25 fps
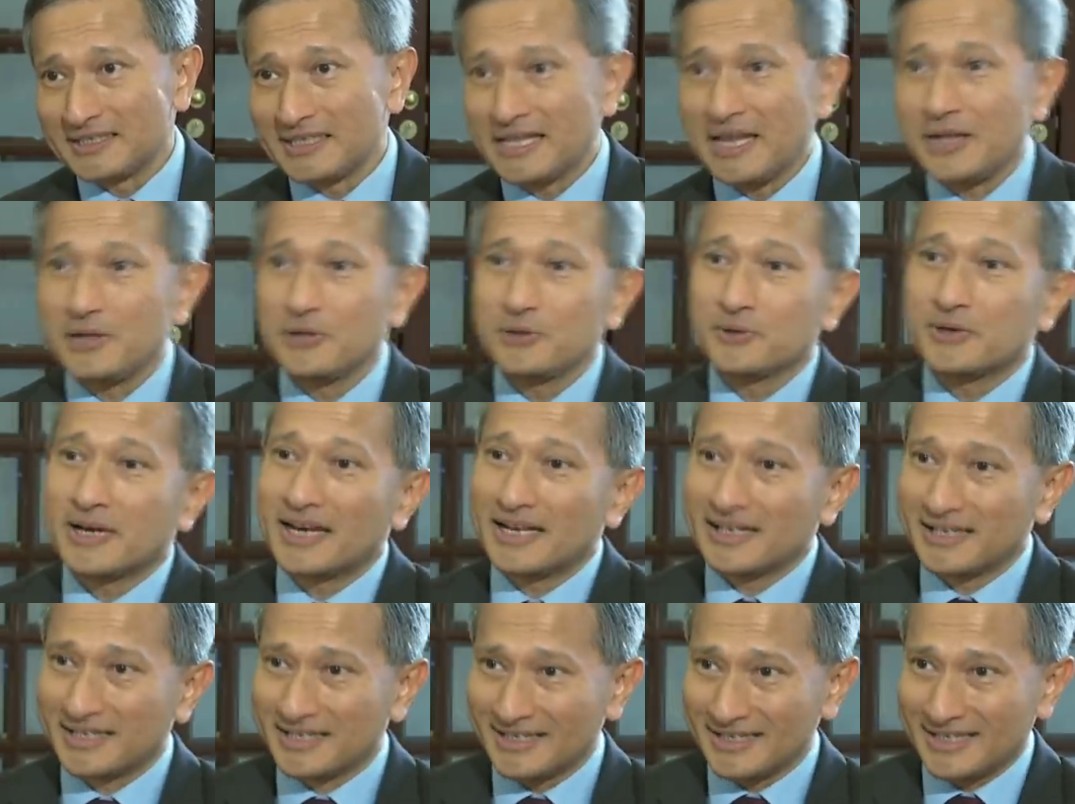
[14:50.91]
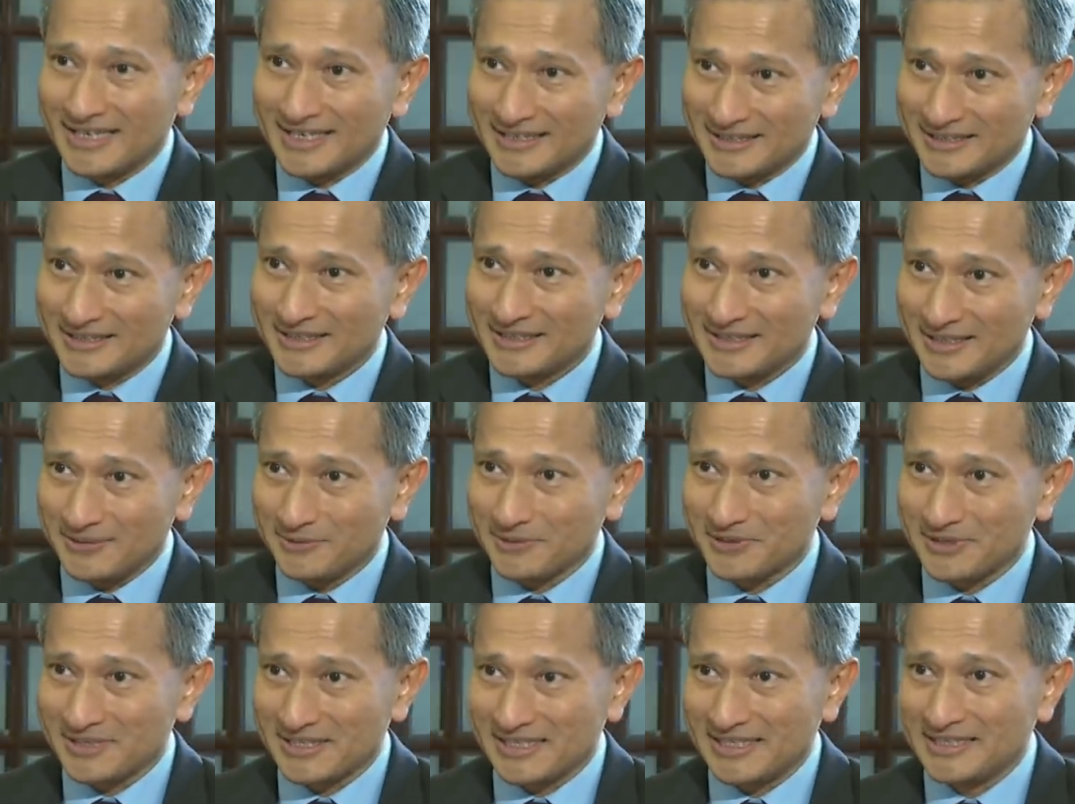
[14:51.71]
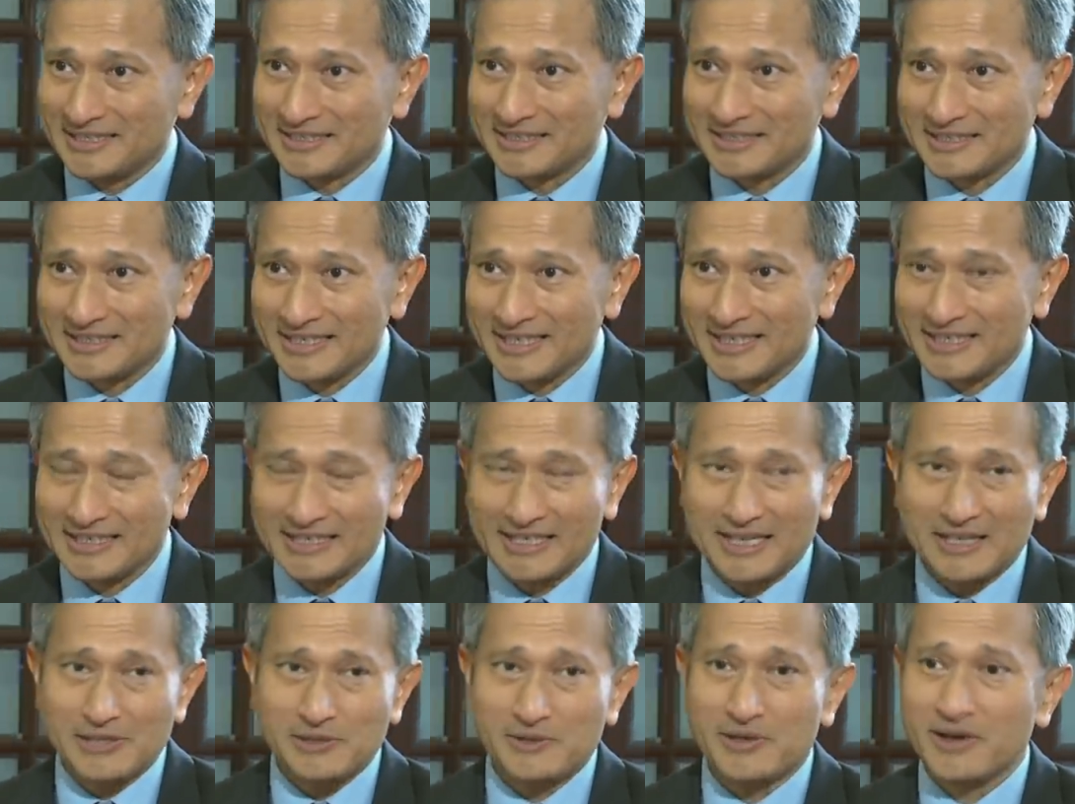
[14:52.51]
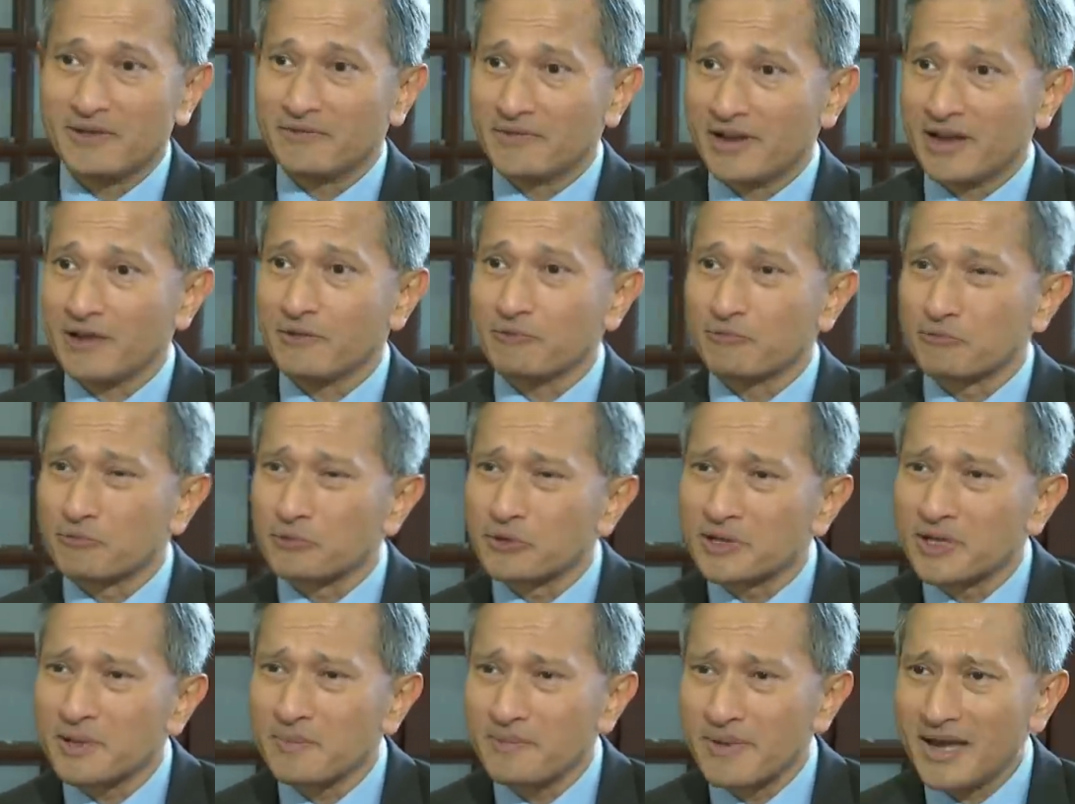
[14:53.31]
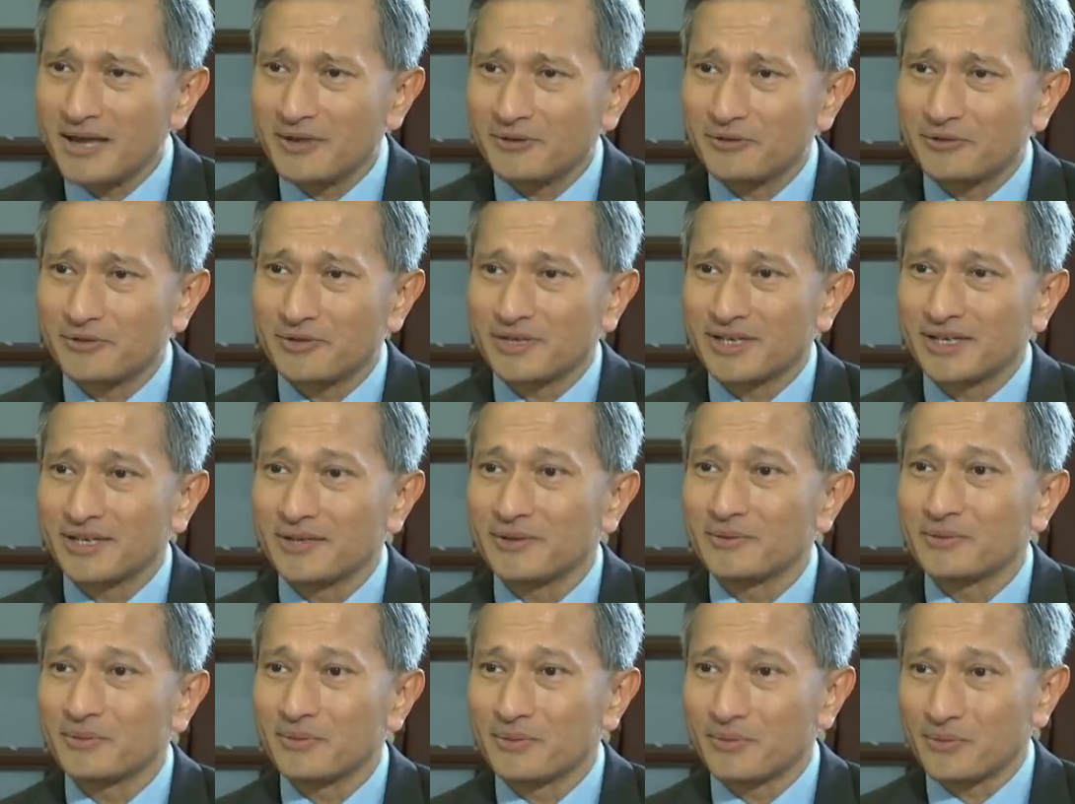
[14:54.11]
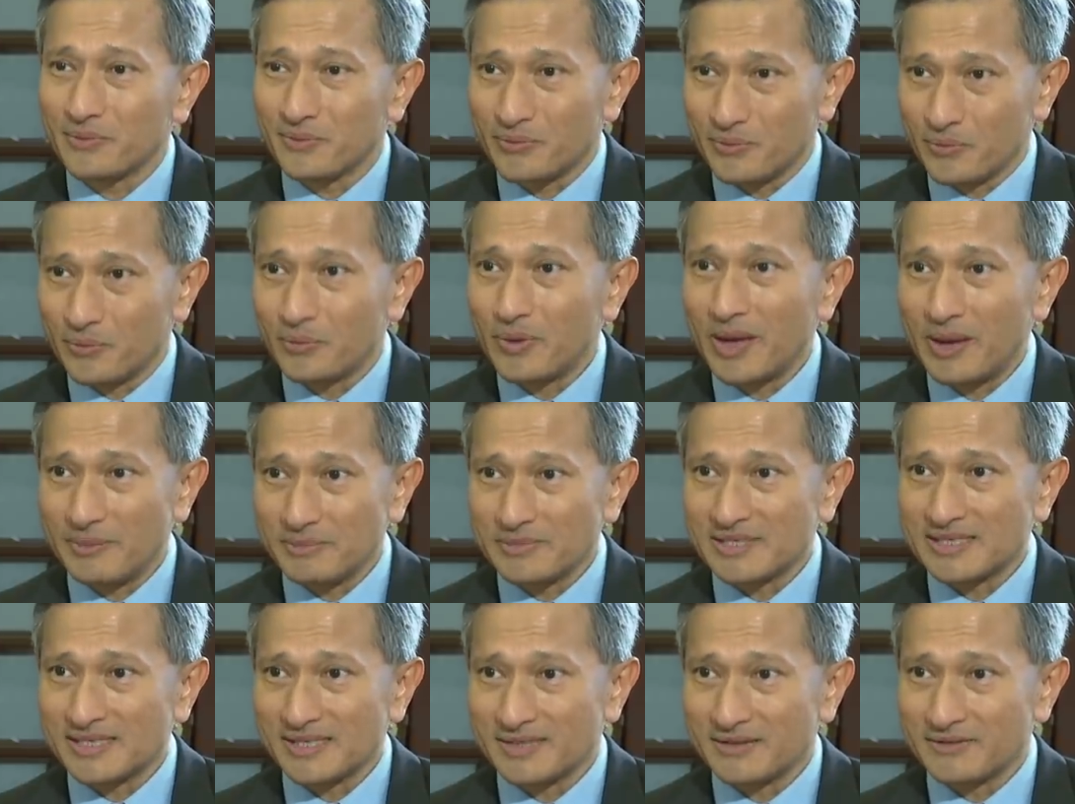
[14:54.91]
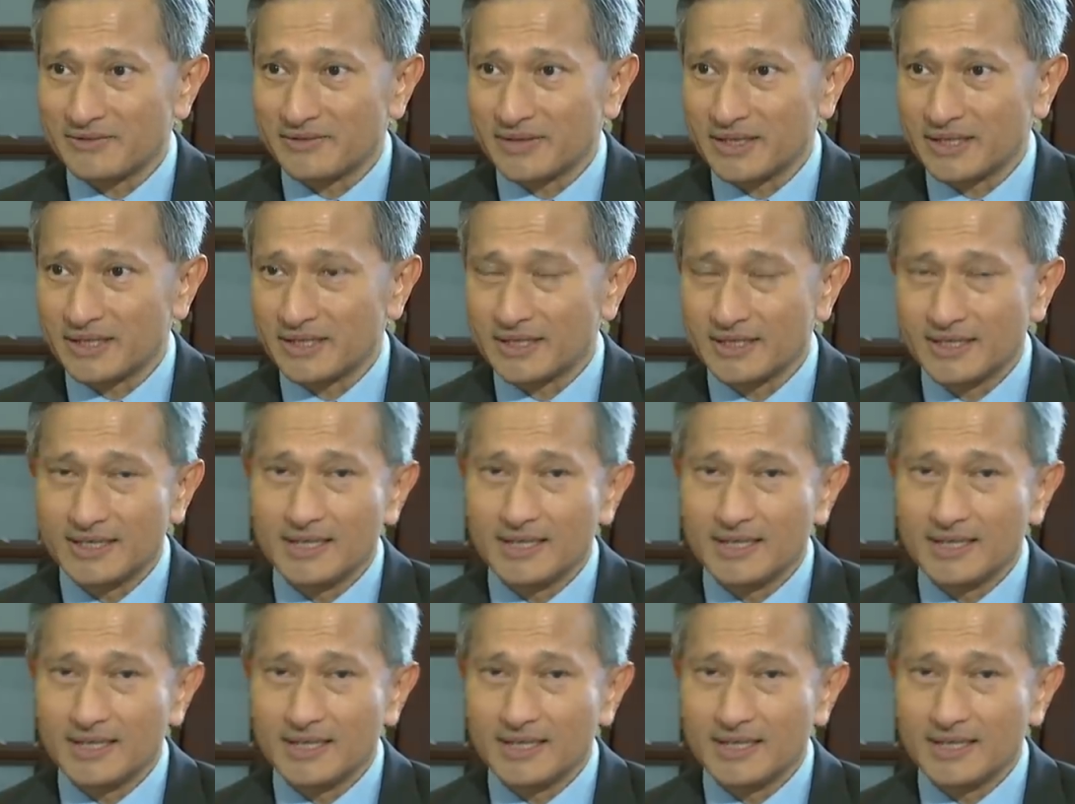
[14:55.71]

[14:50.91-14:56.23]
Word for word: Then you had connection and it was the internet, and you had very rudimentary web surfing.